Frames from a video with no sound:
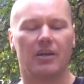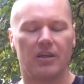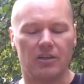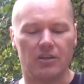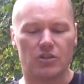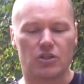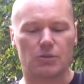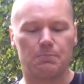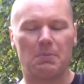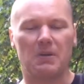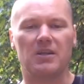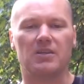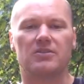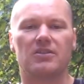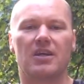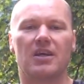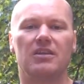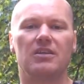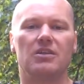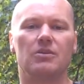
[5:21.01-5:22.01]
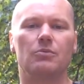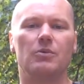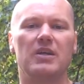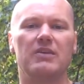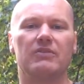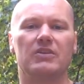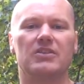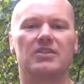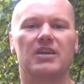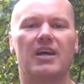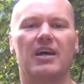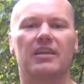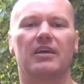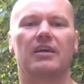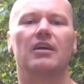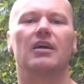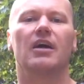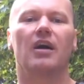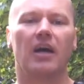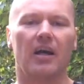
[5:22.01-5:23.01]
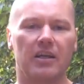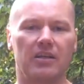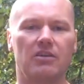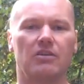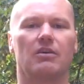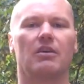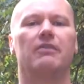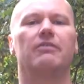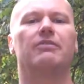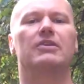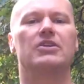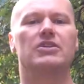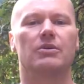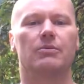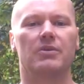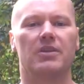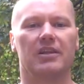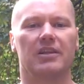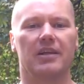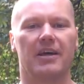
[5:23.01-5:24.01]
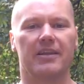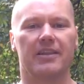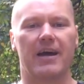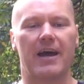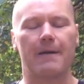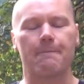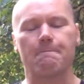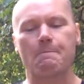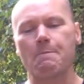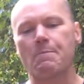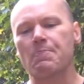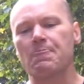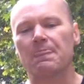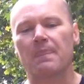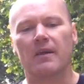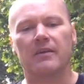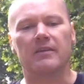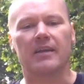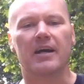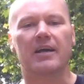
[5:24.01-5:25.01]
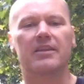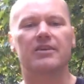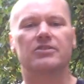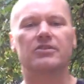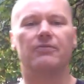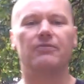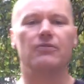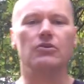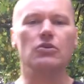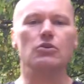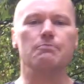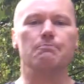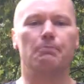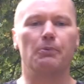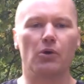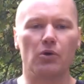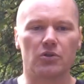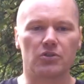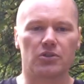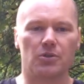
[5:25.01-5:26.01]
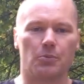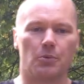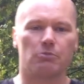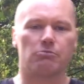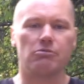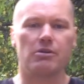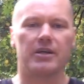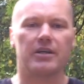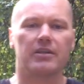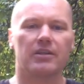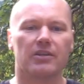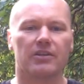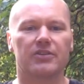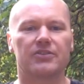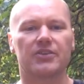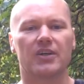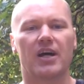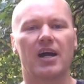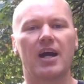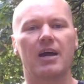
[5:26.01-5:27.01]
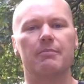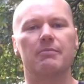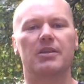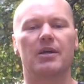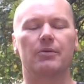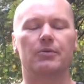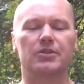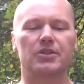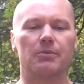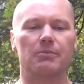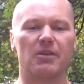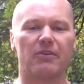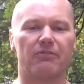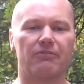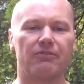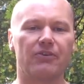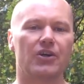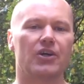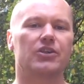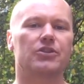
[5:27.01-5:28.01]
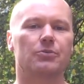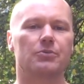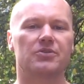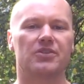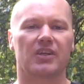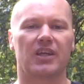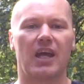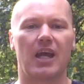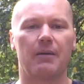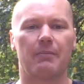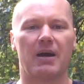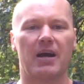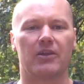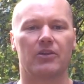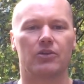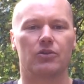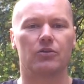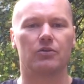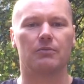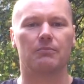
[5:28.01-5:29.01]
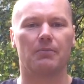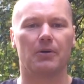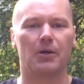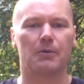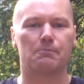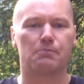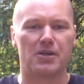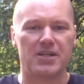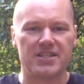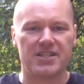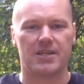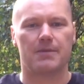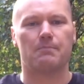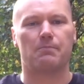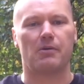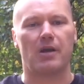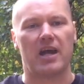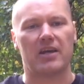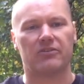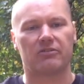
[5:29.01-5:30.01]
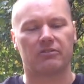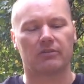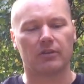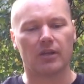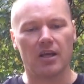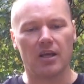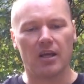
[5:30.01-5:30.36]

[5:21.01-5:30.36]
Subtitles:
You spin it together, you weave it together, and you go fishing with it like that. Now there's a few books that were written at the time, and there were some of the first ones that came out of the Gutenberg printing press.